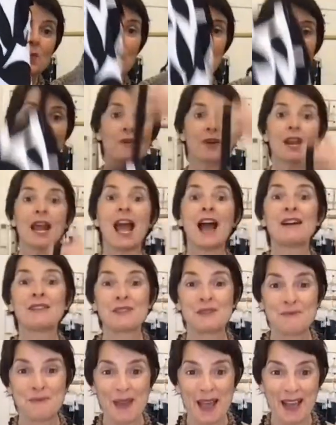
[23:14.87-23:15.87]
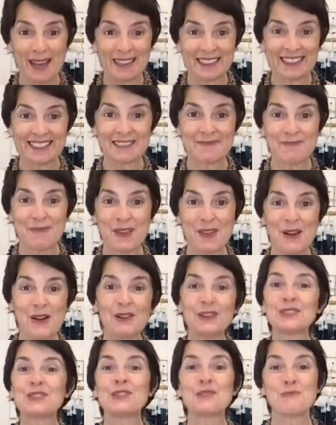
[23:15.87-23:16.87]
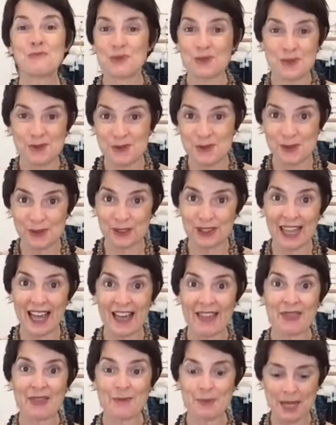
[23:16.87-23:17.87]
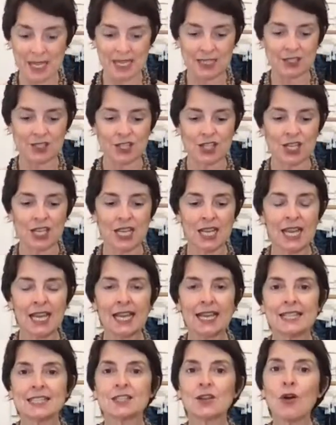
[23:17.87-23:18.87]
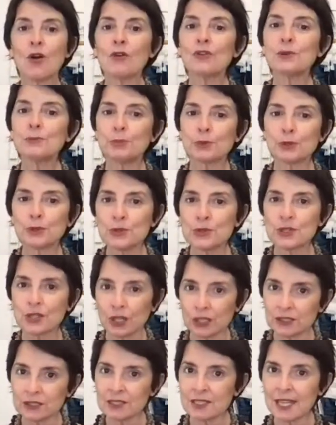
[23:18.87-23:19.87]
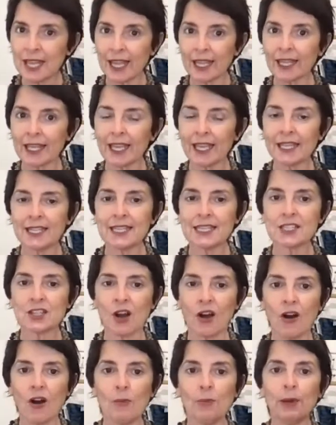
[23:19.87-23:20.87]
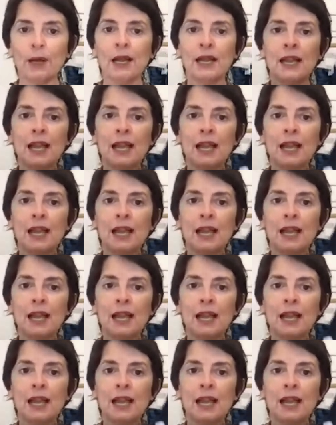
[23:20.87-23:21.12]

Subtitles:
wear it out and about beyond the pool and the beach. It's called the Blues On Tankini top,